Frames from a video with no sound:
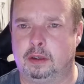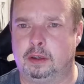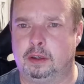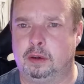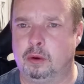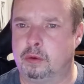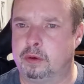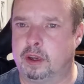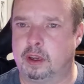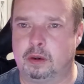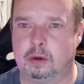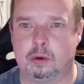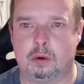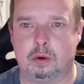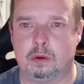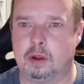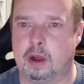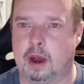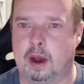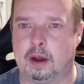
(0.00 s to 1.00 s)
you don't get a
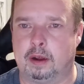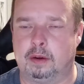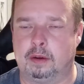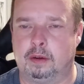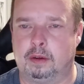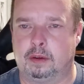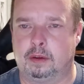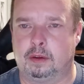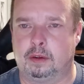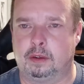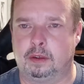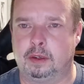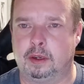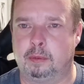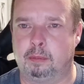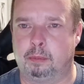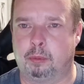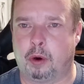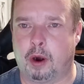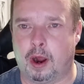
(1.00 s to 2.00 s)
whole lot. You
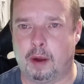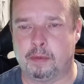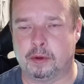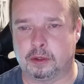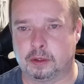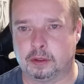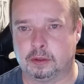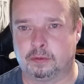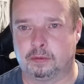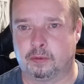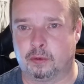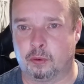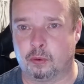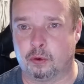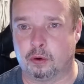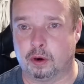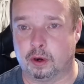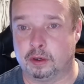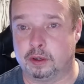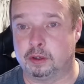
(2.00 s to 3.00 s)
get promises
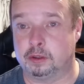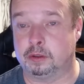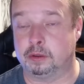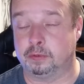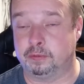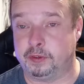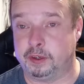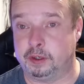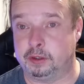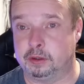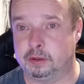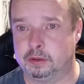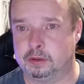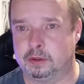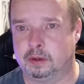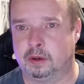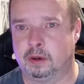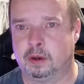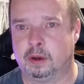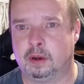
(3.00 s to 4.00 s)
for additional
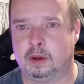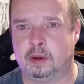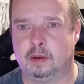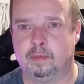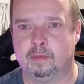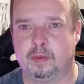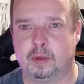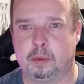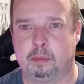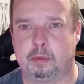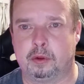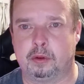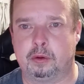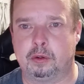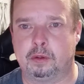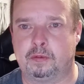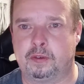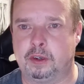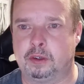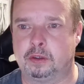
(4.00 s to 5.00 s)
features, but
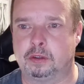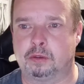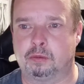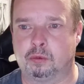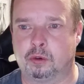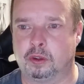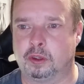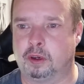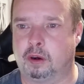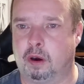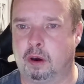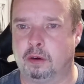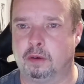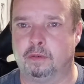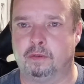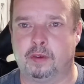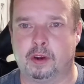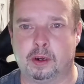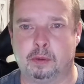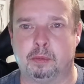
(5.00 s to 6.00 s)
those features really aren't
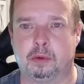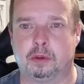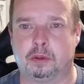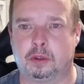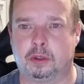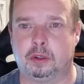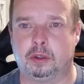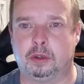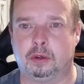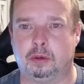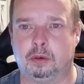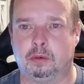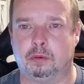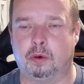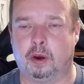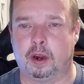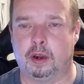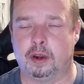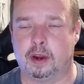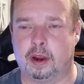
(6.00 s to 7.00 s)
available to you
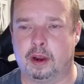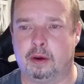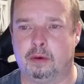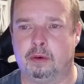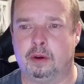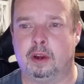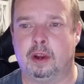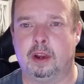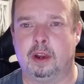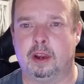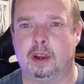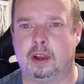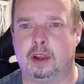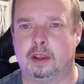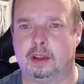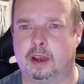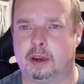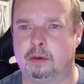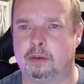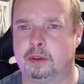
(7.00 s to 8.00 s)
right now,
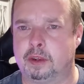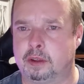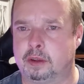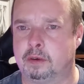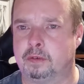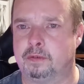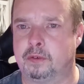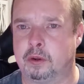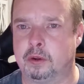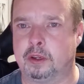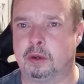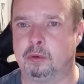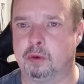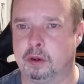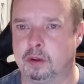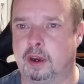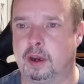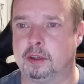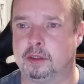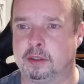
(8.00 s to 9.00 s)
and I don't think they're fully
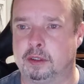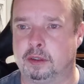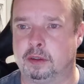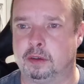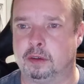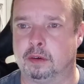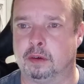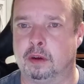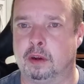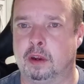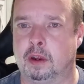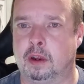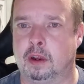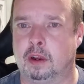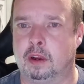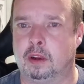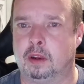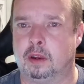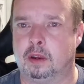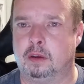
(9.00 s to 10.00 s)
realized either.
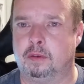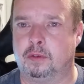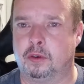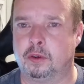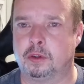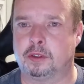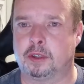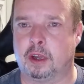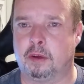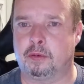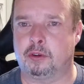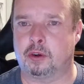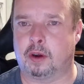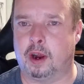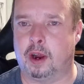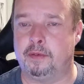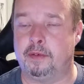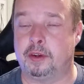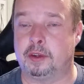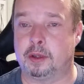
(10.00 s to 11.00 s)
Full
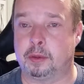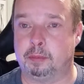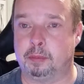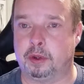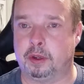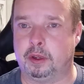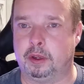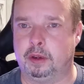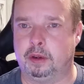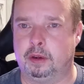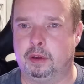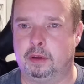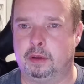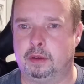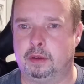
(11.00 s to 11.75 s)
self-driving to me